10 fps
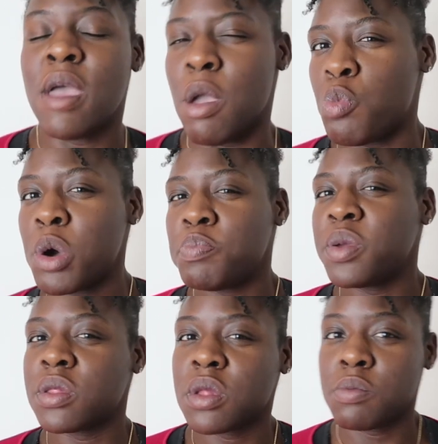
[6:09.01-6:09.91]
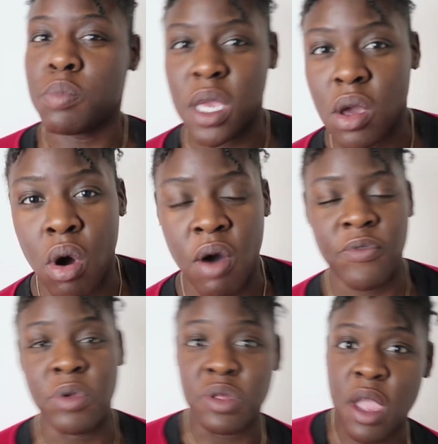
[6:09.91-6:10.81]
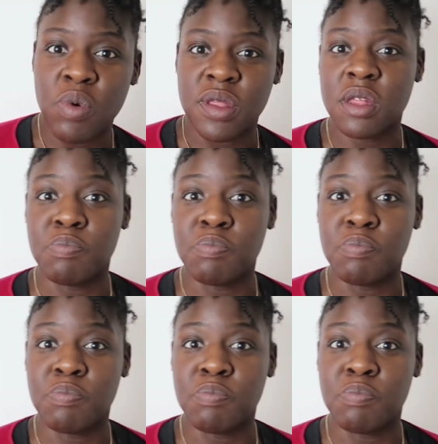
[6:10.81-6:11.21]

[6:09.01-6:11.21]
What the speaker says: And what pissed me off is there was this